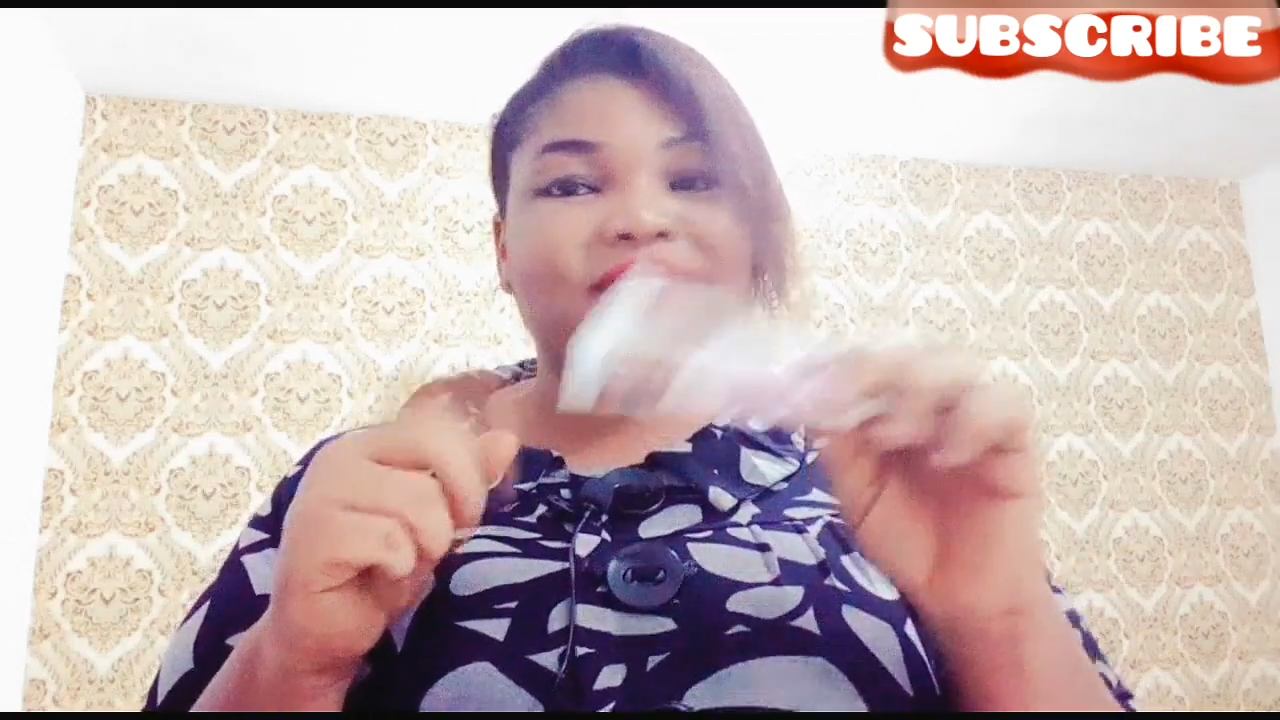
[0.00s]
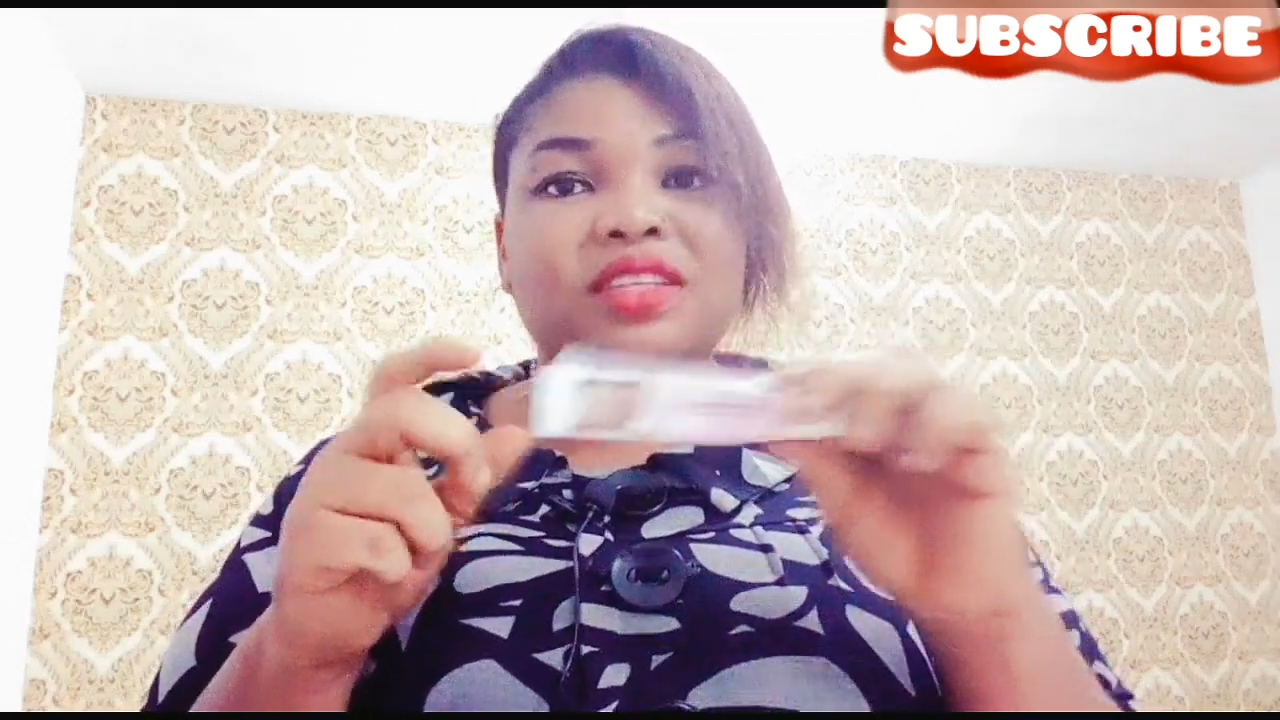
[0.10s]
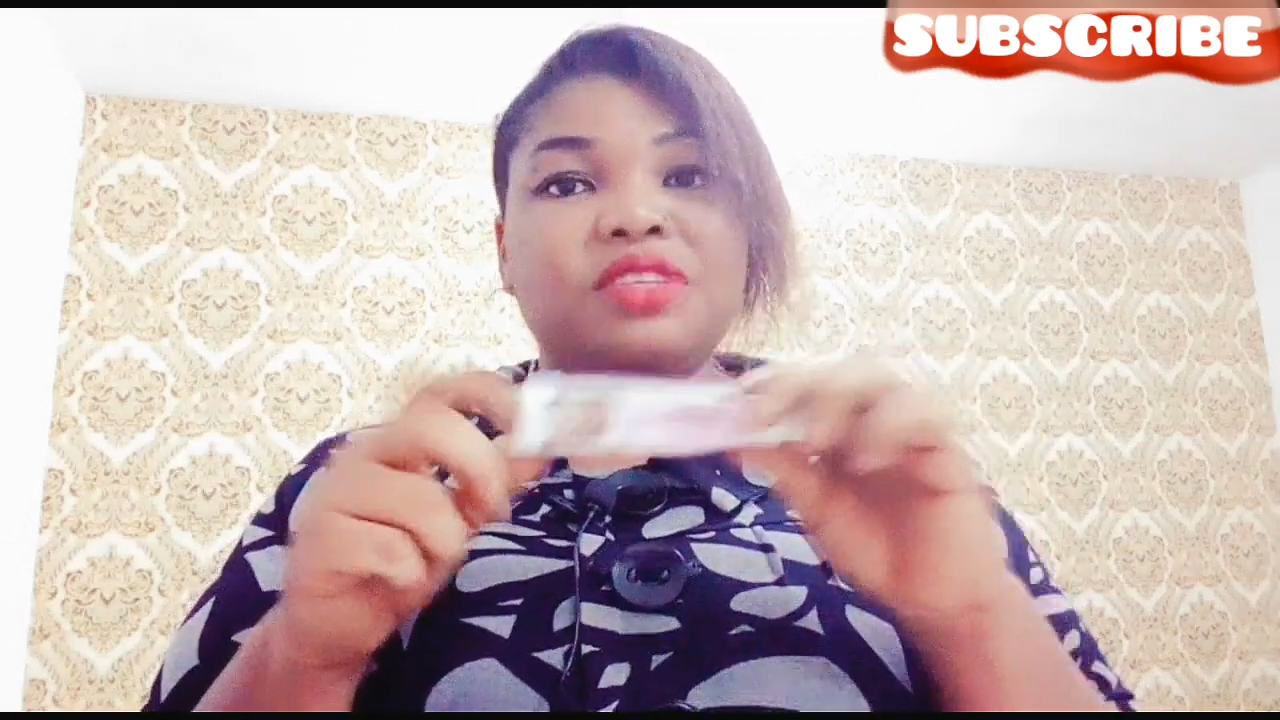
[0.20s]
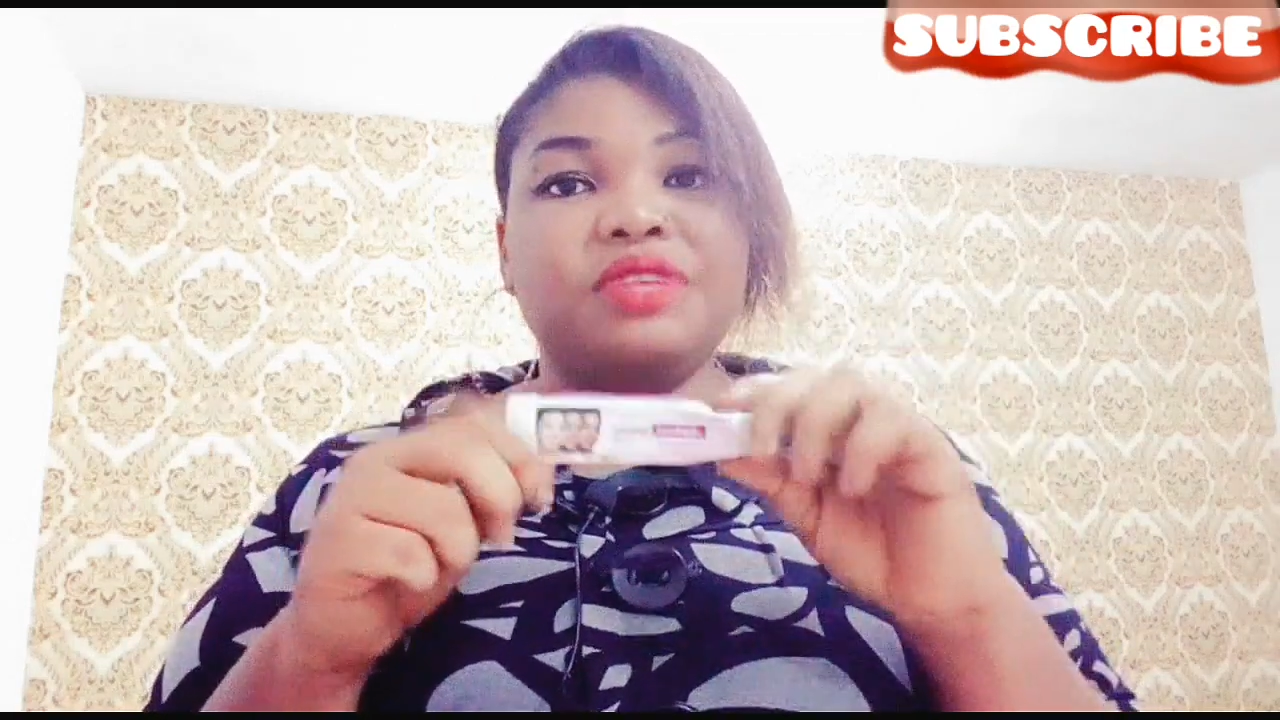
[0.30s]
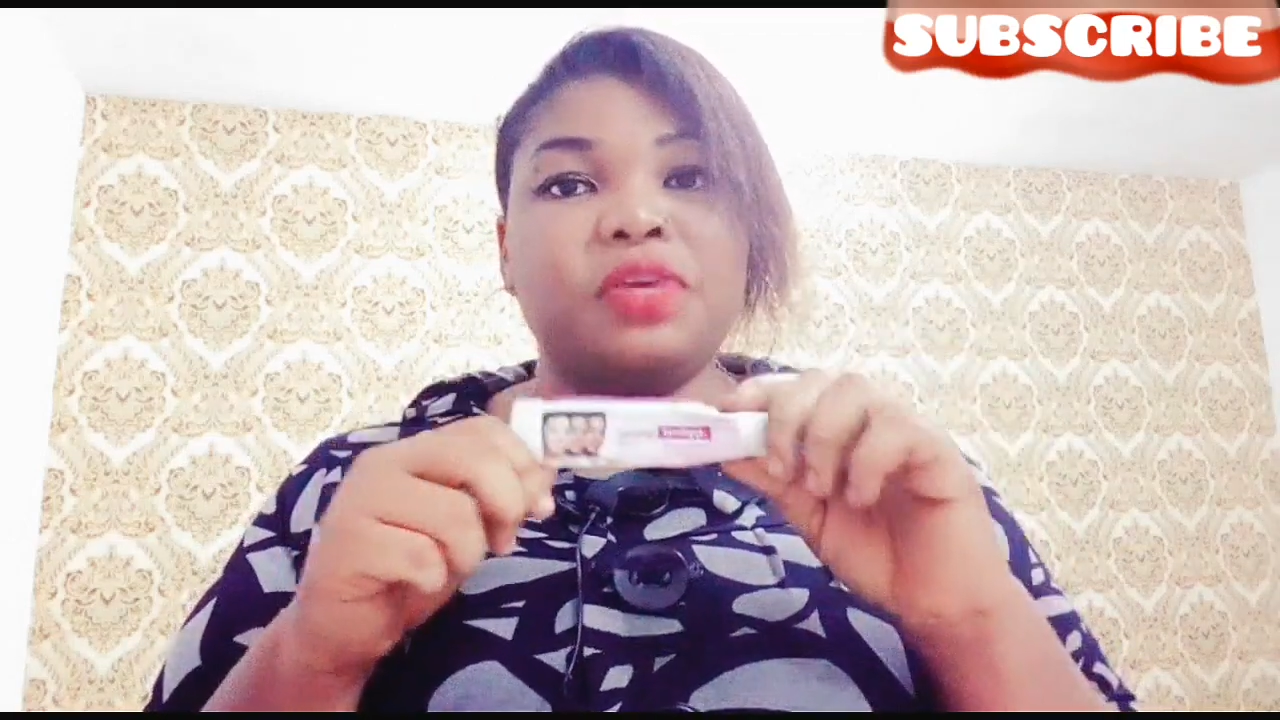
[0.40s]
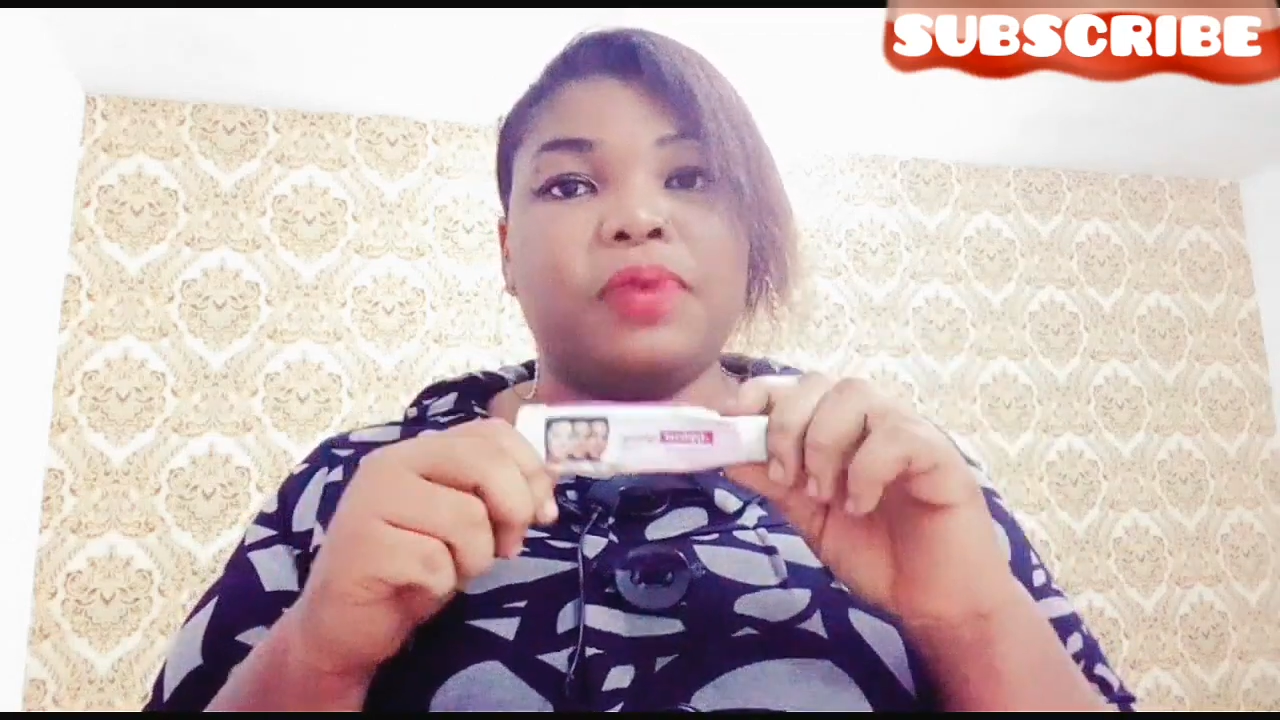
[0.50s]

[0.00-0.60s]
it doesn't really